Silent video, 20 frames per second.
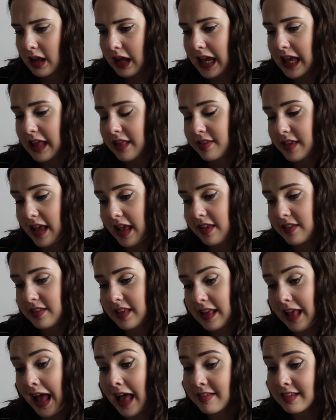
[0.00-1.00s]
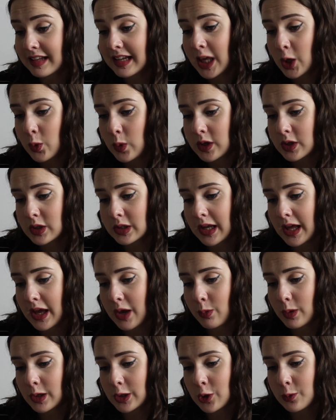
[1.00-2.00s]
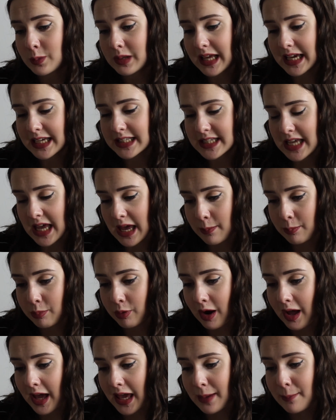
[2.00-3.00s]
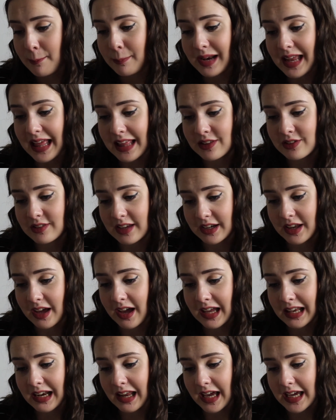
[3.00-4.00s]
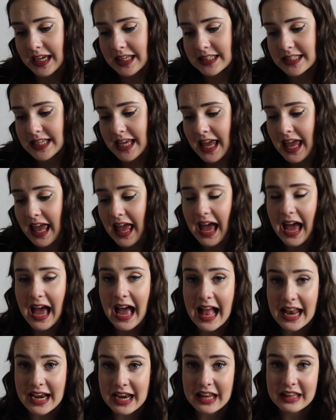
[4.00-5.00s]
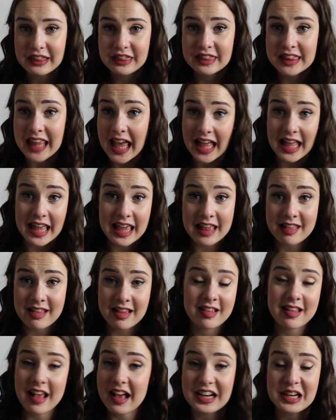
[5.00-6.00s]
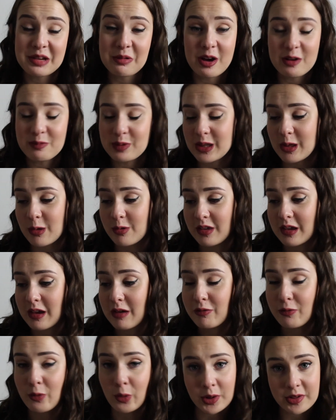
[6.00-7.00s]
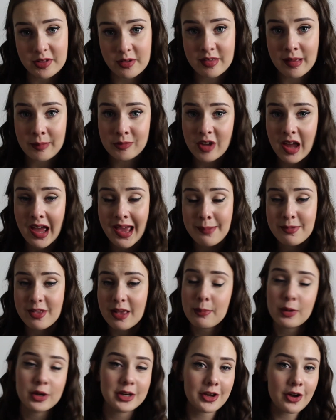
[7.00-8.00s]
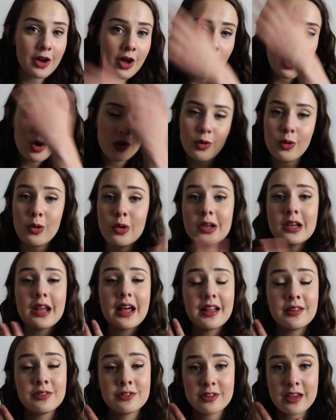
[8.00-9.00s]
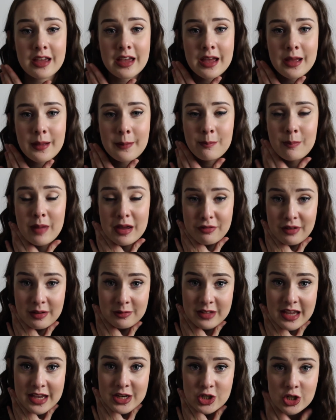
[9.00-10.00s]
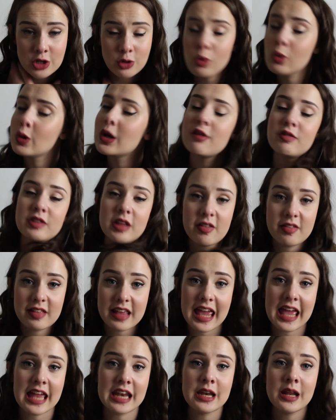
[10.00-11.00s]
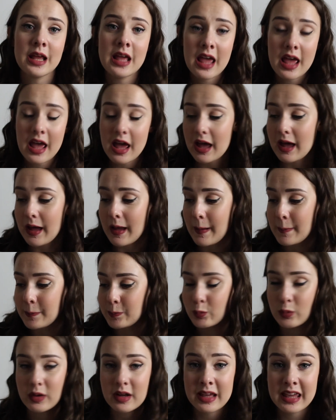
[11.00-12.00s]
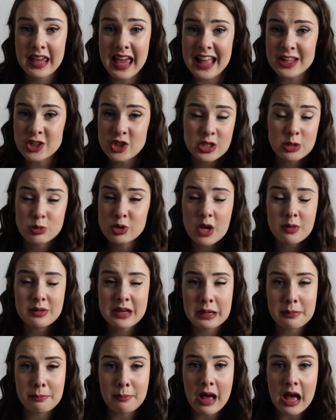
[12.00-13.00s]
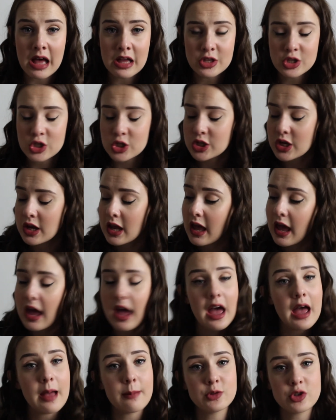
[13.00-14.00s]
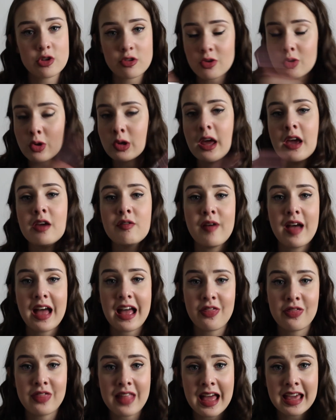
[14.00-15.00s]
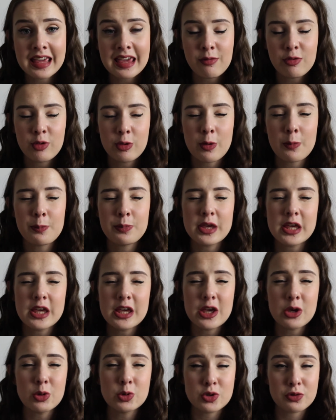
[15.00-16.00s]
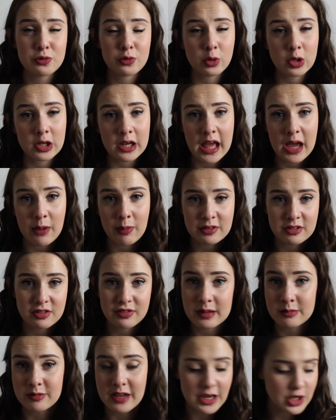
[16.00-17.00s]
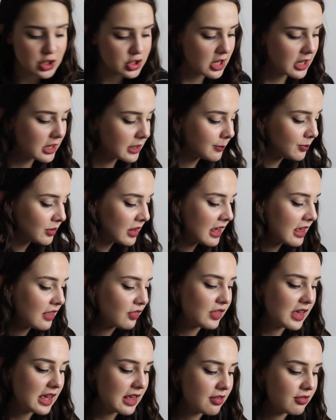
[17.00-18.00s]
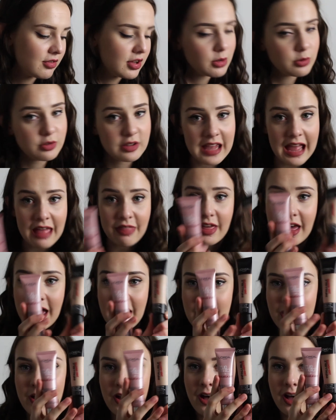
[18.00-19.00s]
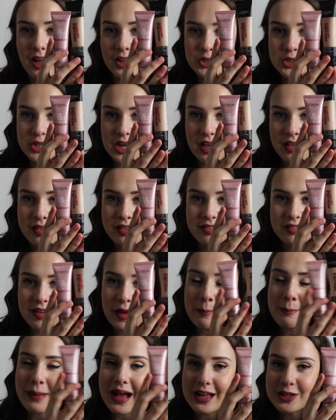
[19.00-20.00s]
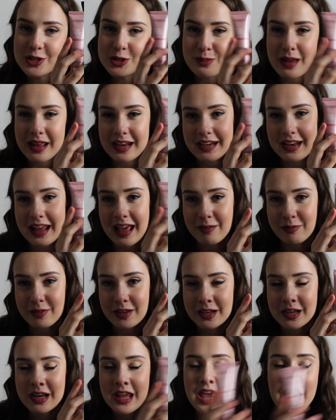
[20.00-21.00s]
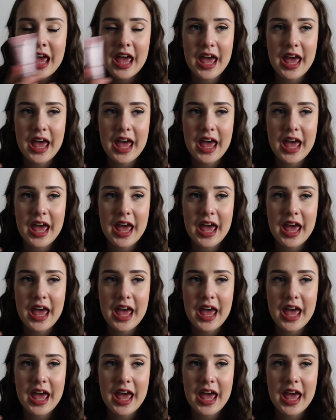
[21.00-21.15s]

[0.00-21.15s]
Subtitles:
It says it has a liquid glow illuminator, prime, blend and highlight, and that is exactly what I've been using it for. So sometimes I put it all under my foundation, all over the skin. Again, you don't need much, just all over, and that gives you a beautiful glow under foundation. These two together are just a match made in heaven.